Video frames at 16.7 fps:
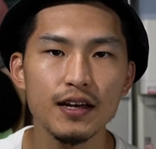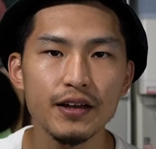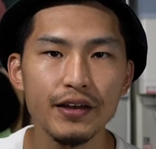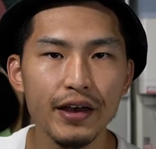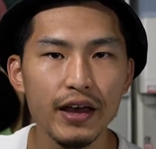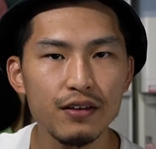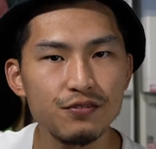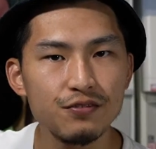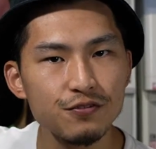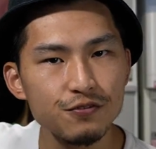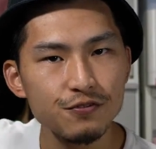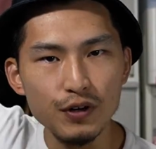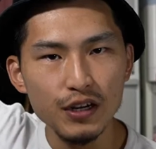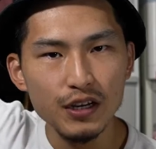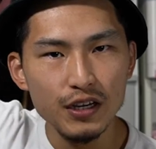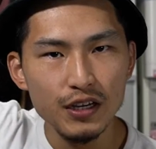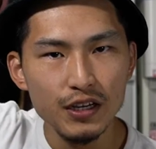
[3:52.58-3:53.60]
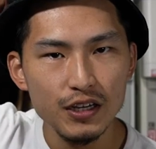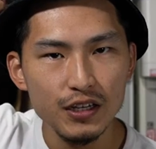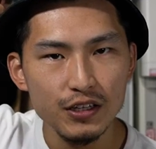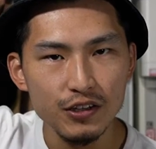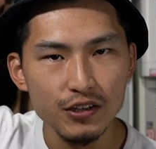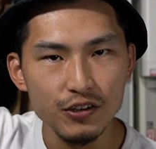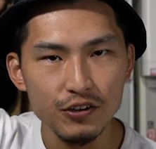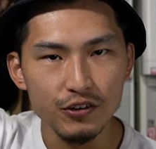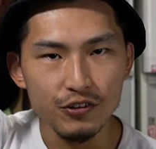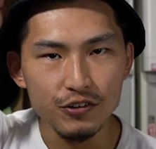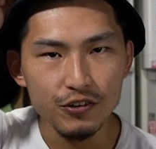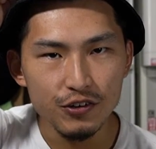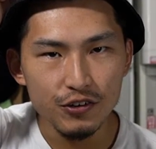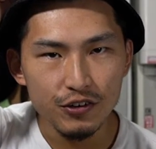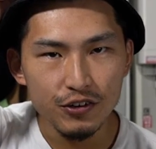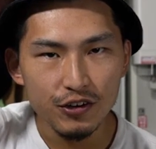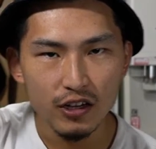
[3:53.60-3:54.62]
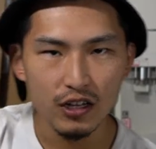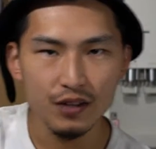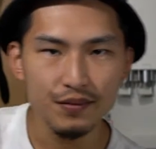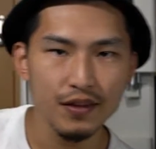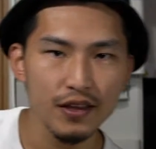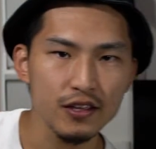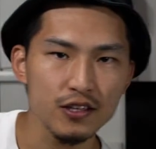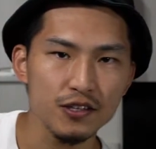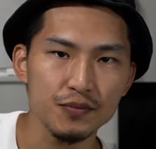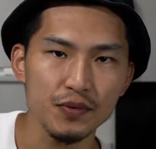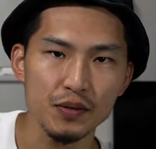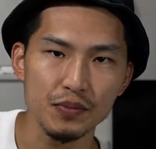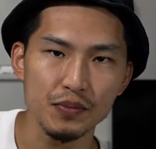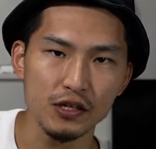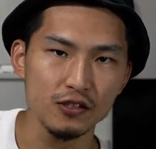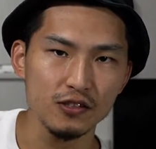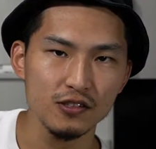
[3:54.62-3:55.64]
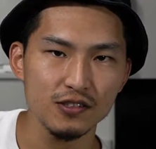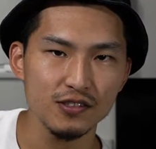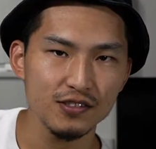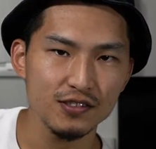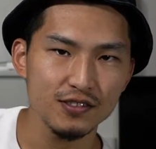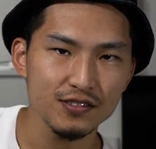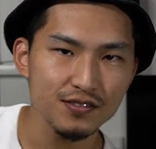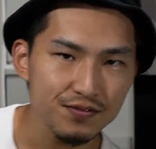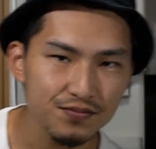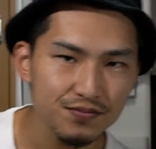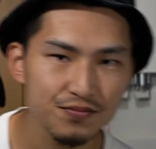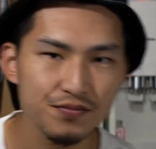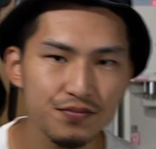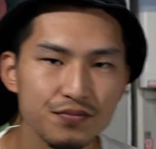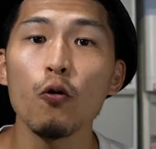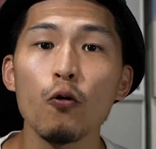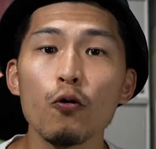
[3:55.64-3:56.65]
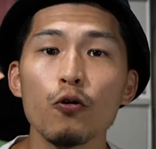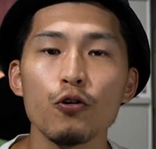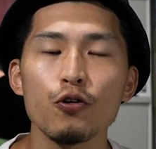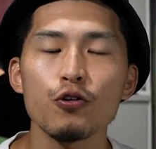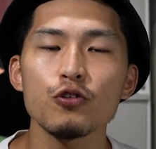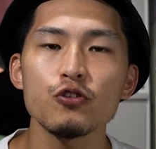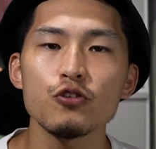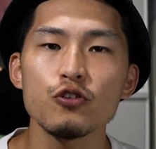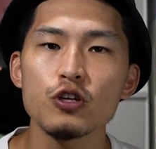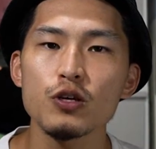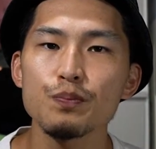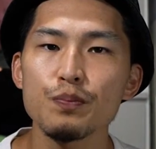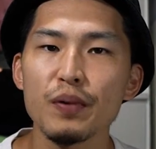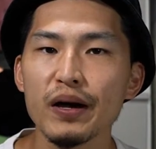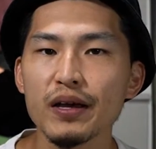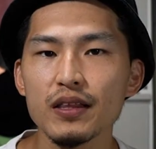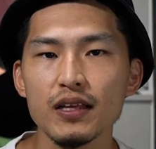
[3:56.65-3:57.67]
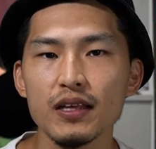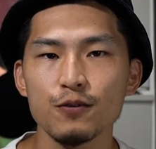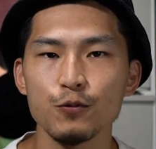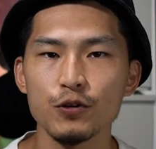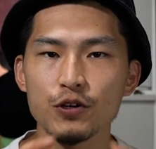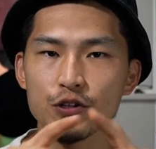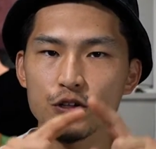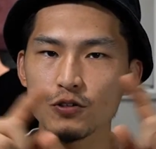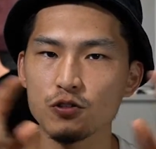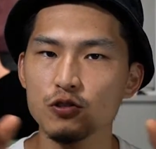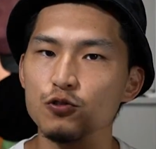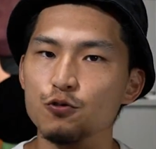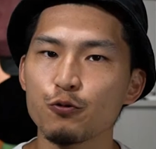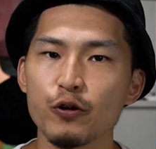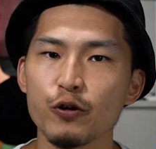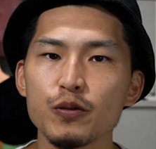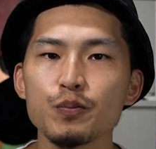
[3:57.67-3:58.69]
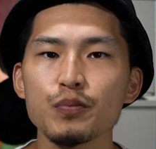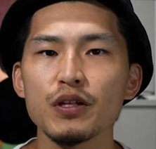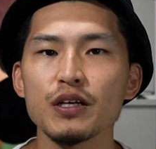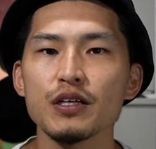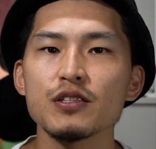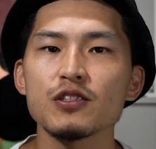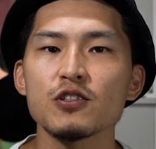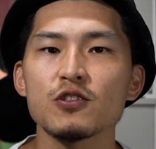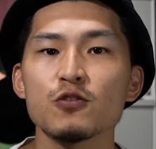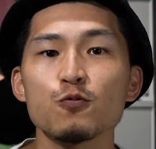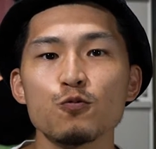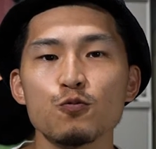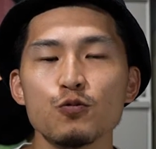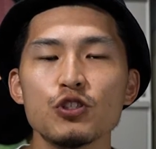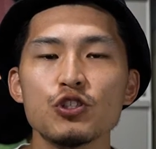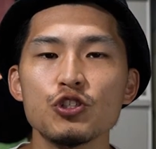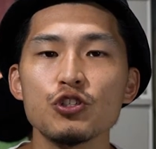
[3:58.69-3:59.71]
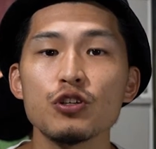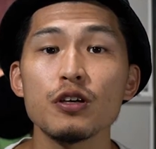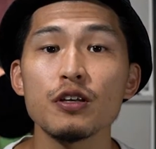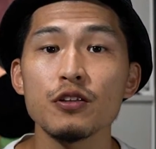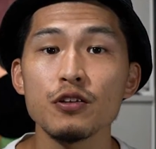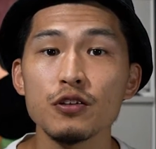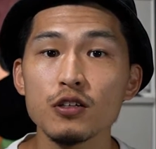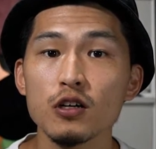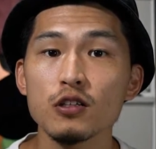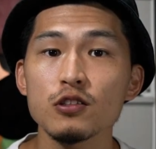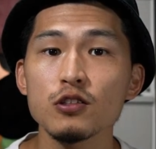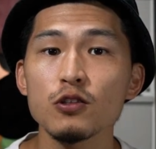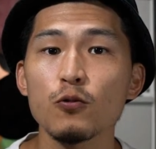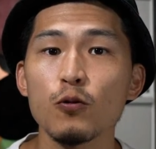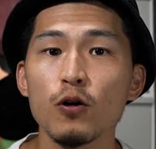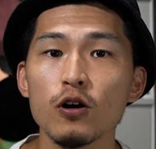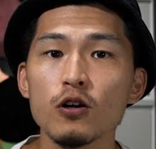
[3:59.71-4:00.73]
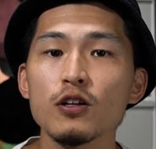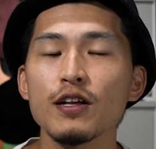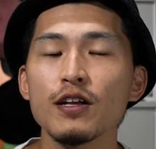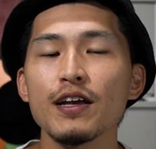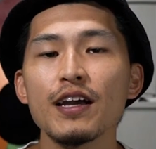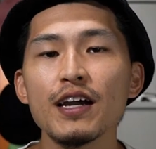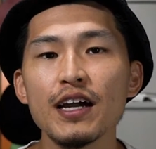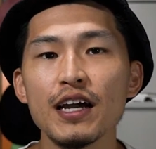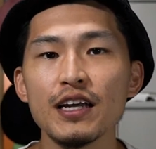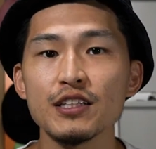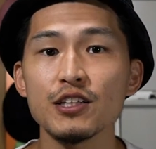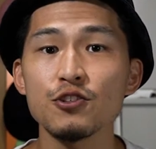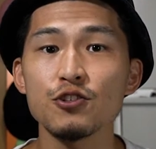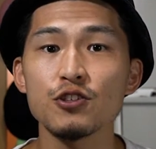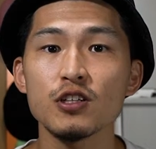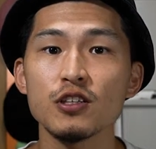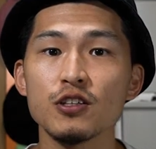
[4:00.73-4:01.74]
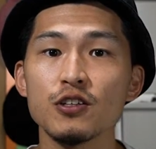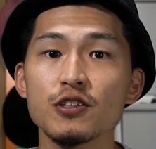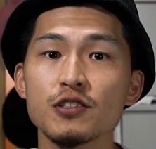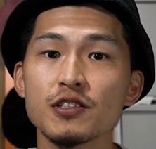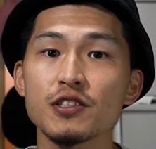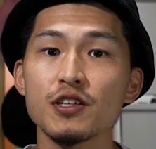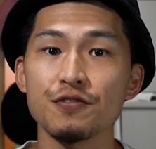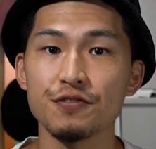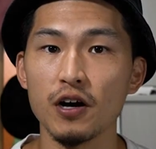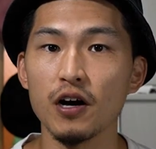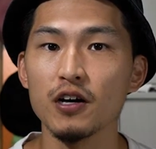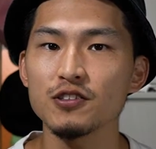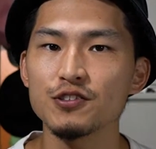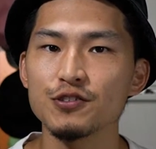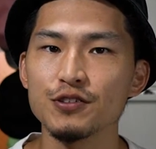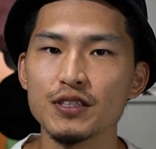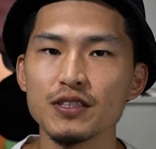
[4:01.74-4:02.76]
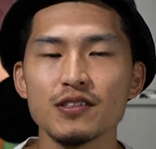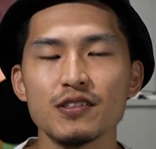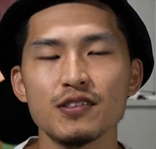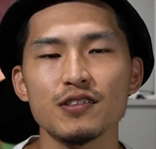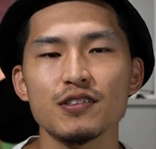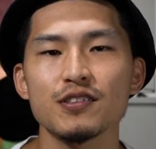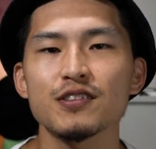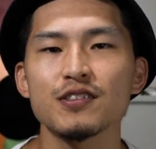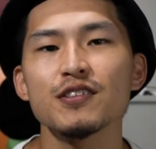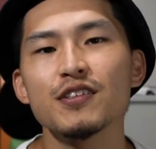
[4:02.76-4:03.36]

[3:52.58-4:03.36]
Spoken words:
I have right here, hanging my belt. Or you can buy like one of those grid plates which you can hook onto the wall, and then you can hook stuff onto it. And you